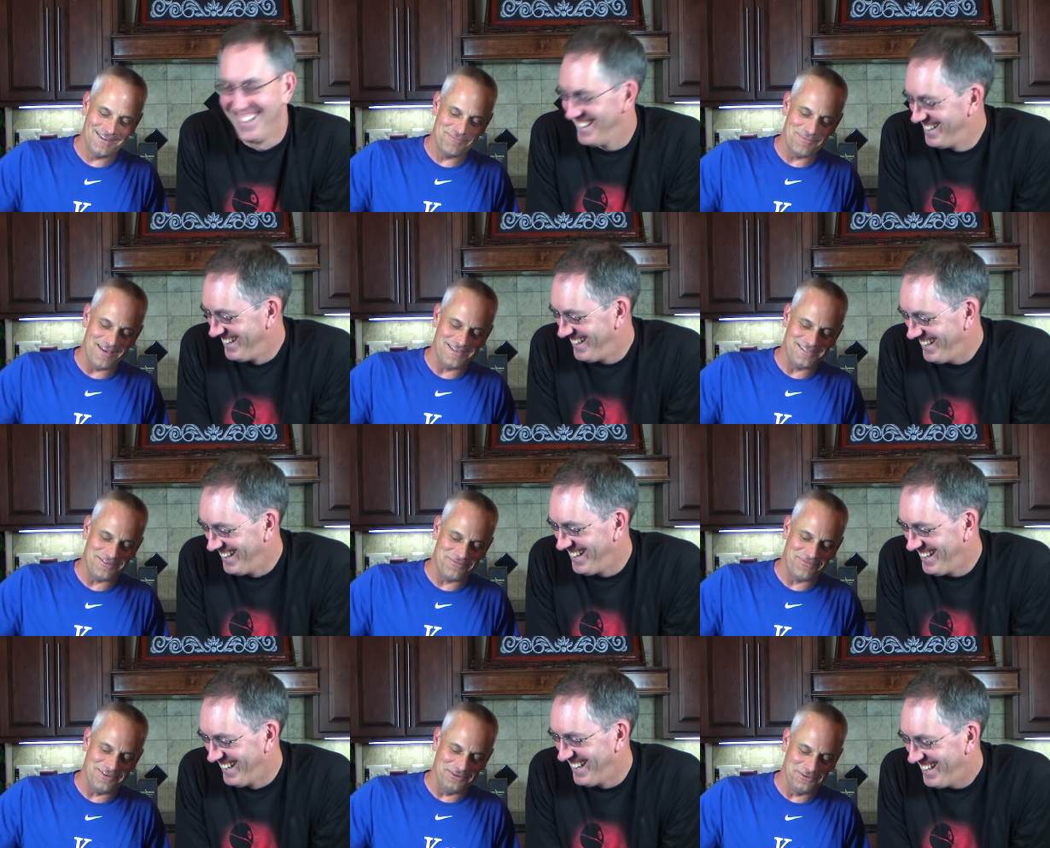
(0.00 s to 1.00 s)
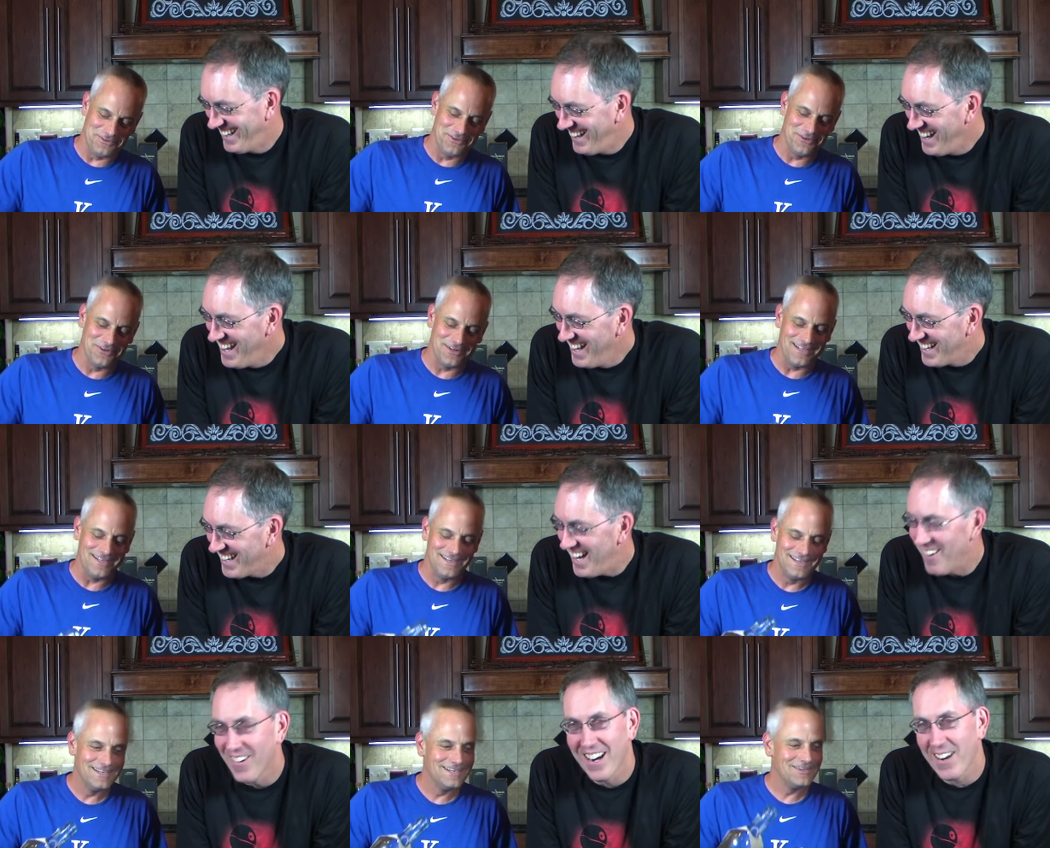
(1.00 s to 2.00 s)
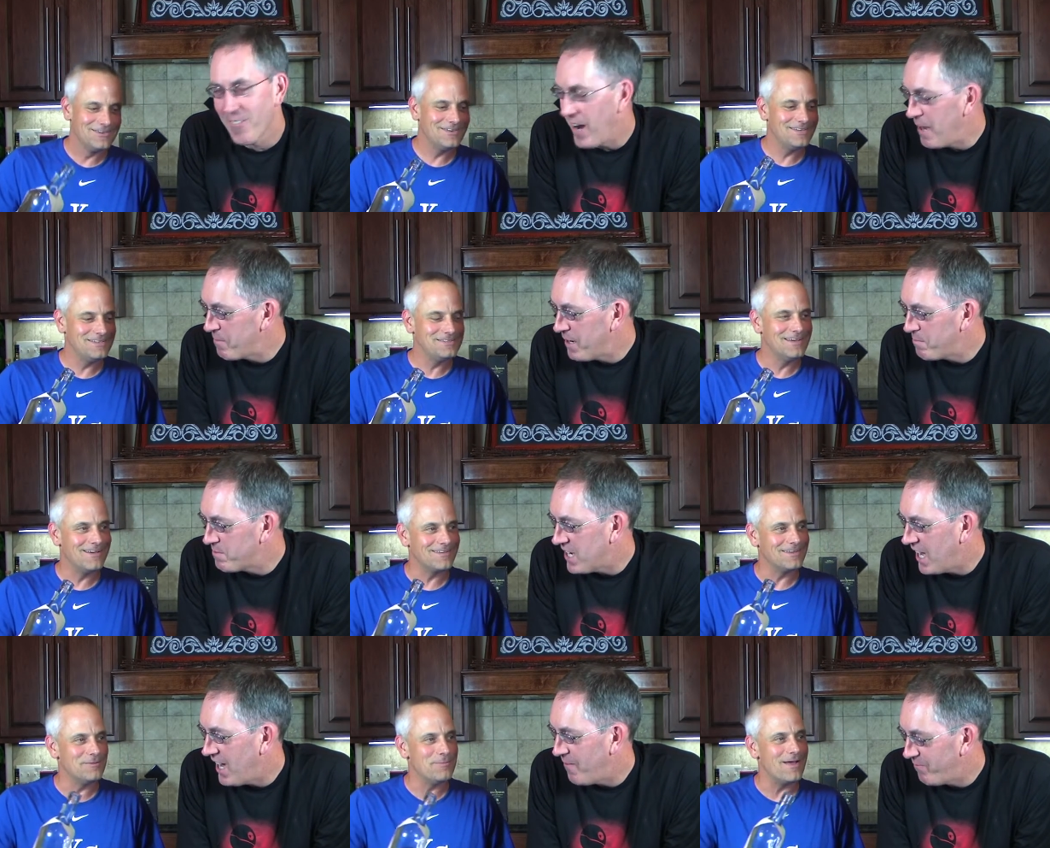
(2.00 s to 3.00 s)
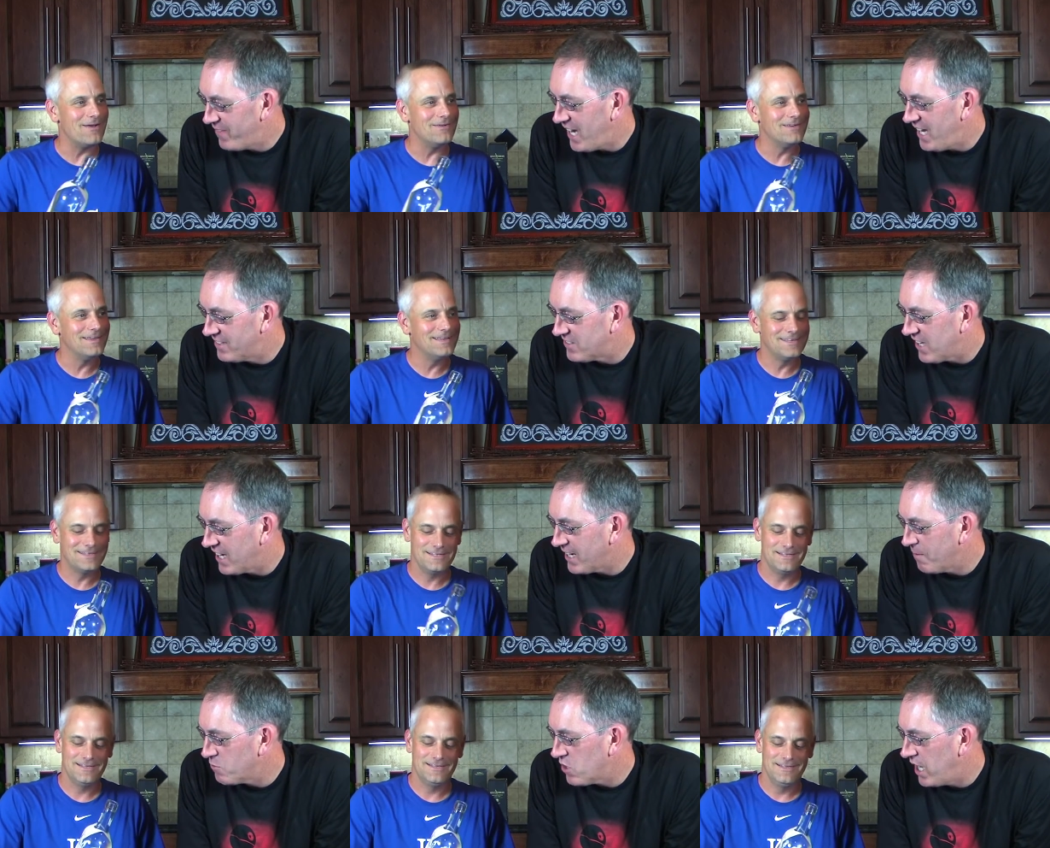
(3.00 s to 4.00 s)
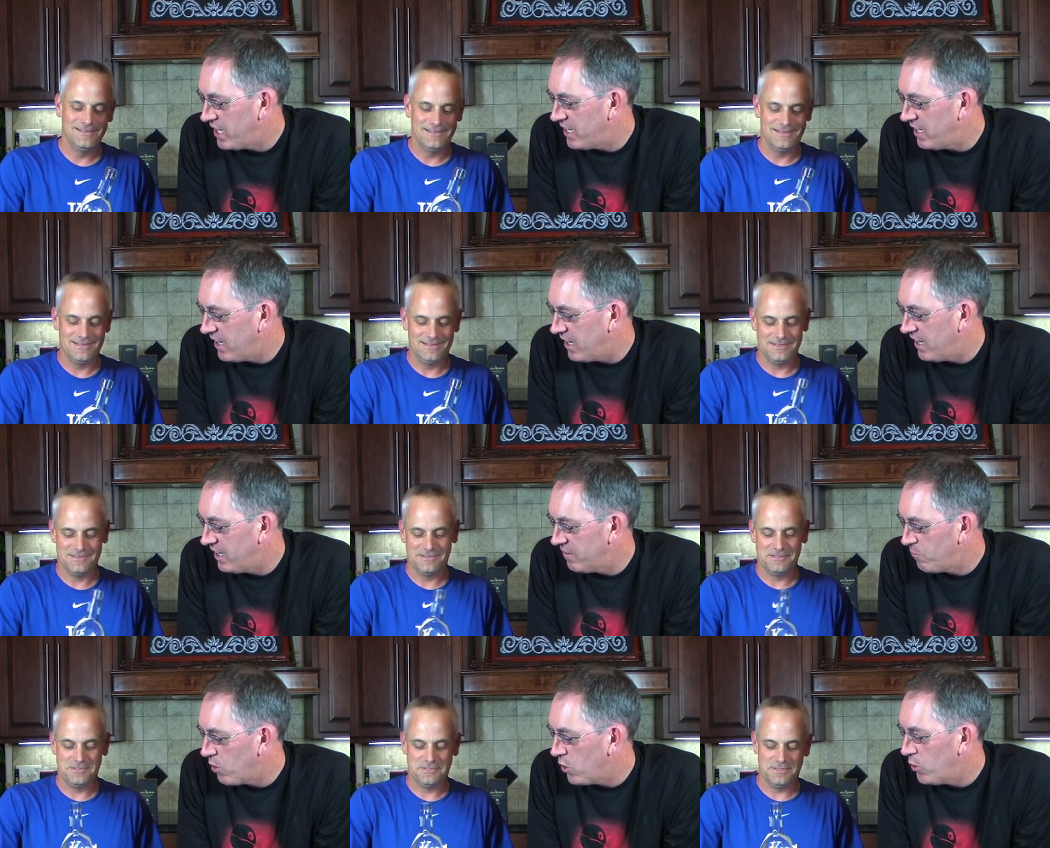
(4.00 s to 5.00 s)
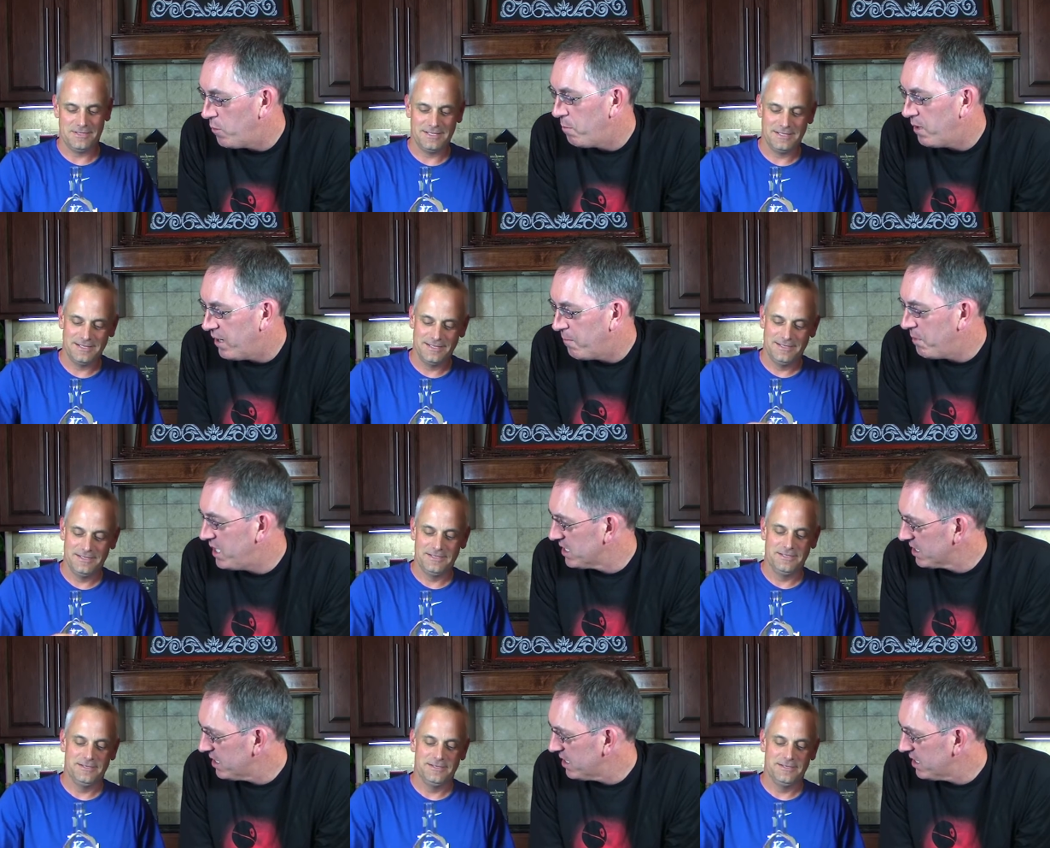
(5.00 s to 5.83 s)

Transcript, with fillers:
Speaker 1: Makes you feel
Speaker 2: dirty. Yeah, when I grab what it up top. About? Yeah, it's like I'm trying to unrobe a monk.